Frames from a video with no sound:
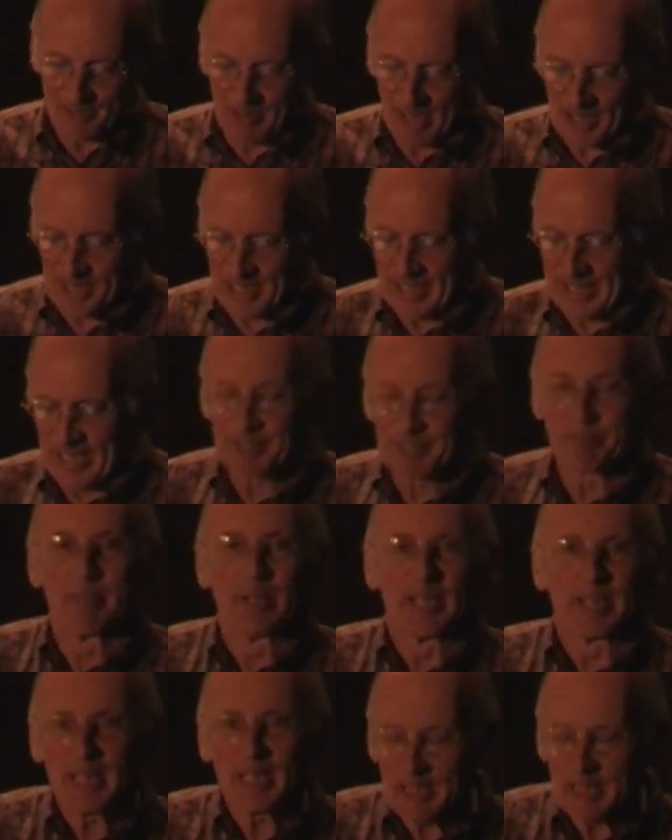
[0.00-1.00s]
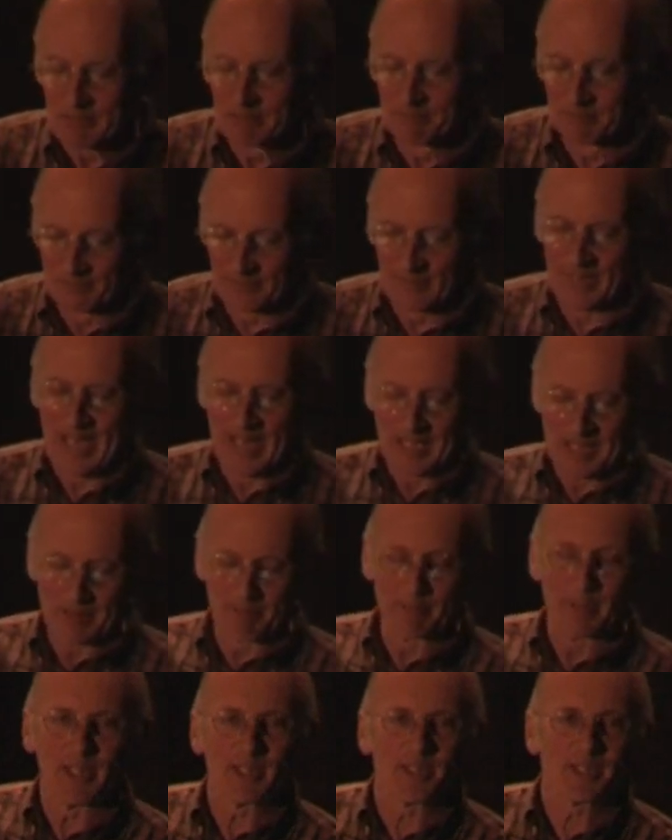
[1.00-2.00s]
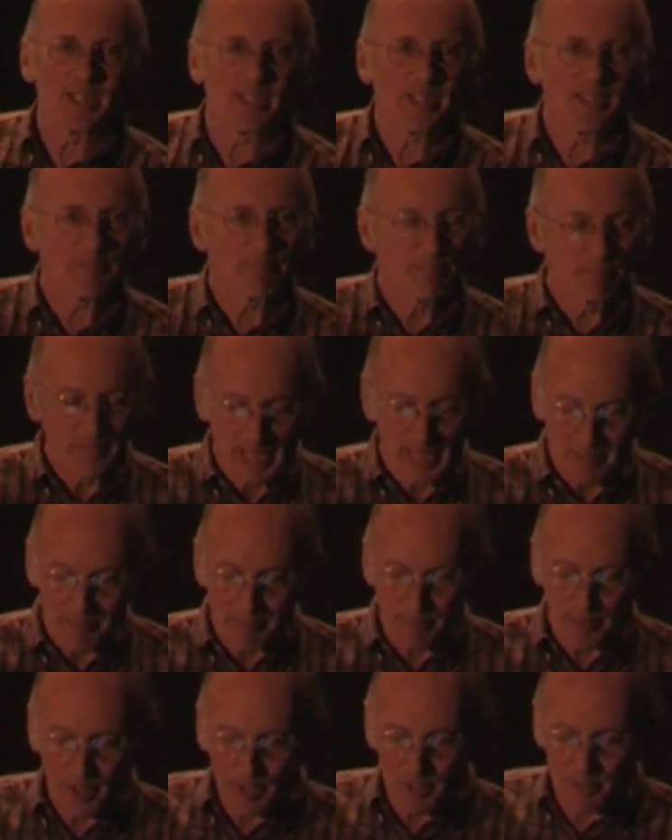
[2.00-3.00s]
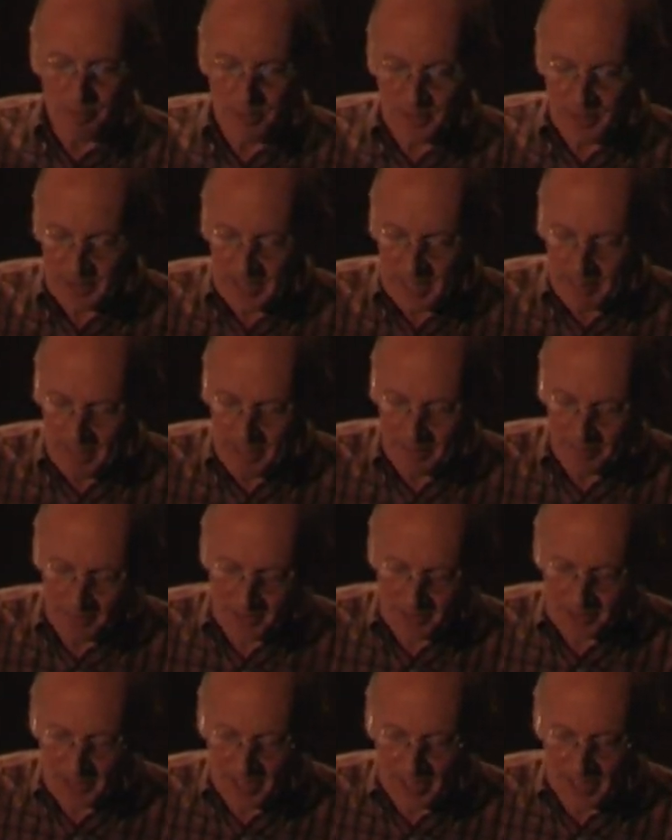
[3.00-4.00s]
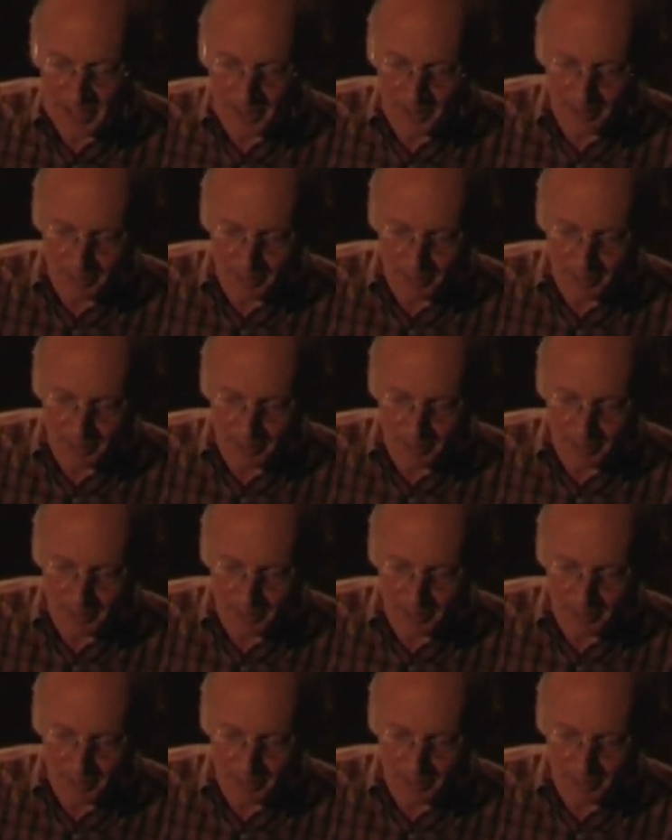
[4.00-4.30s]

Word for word: gradually gets bigger, adding bits. There's now probes that come out the side of the